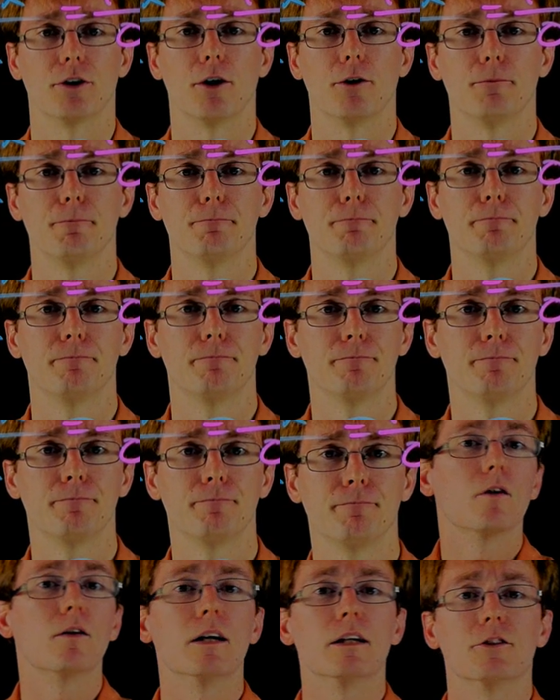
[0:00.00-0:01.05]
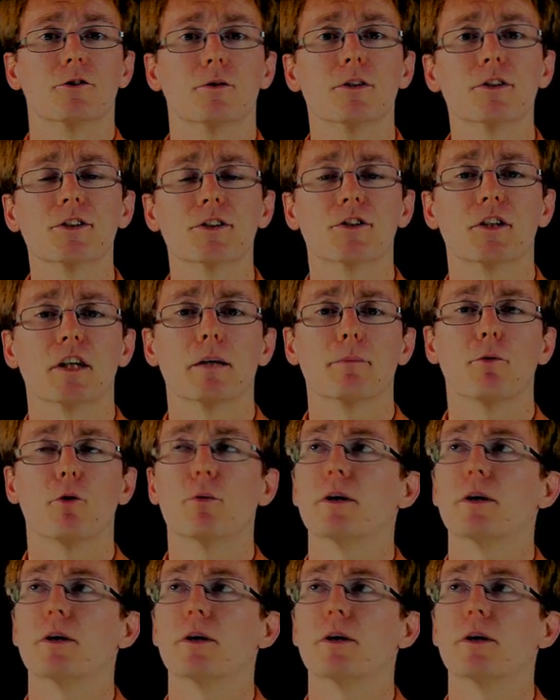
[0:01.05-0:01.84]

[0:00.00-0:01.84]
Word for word: All right, so in this example,